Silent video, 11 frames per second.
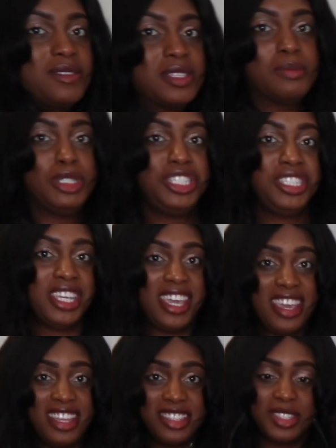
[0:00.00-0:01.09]
some
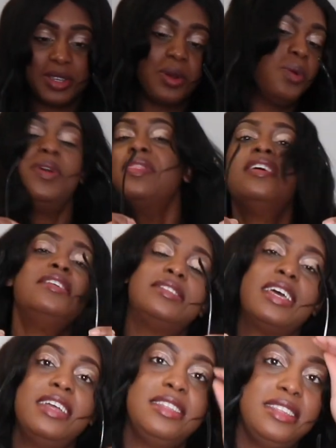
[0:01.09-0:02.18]
shades to go with this,
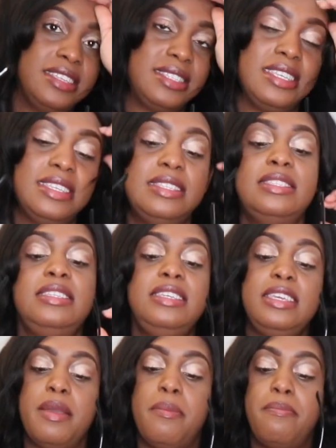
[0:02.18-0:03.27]
and this is
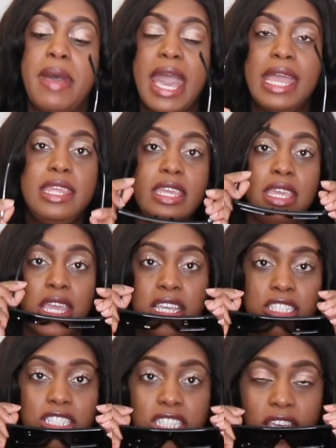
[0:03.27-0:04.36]
the baddie
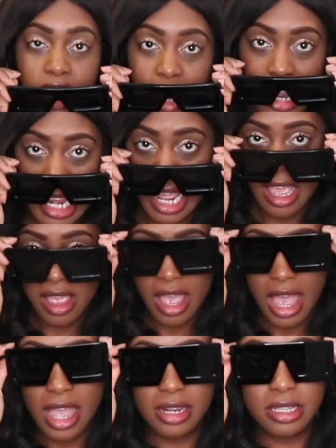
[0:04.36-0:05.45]
shade,
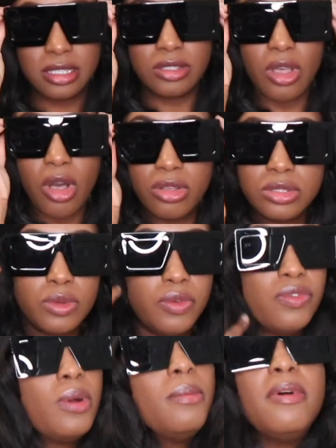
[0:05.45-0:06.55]
and this is also
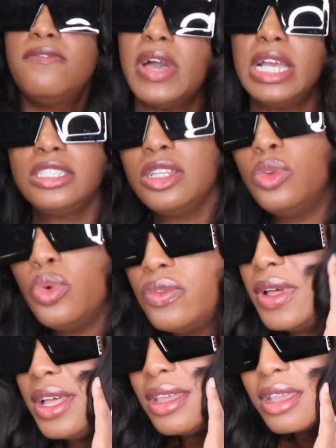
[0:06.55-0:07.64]
from Fashion
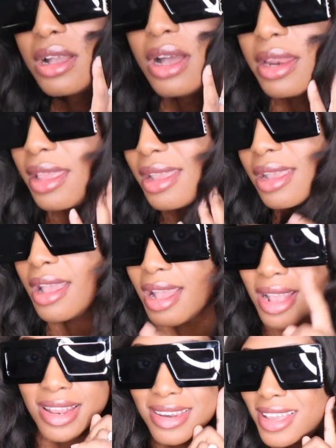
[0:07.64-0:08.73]
Nova. It got a
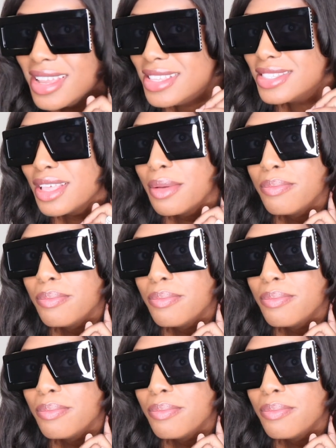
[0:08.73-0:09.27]
nice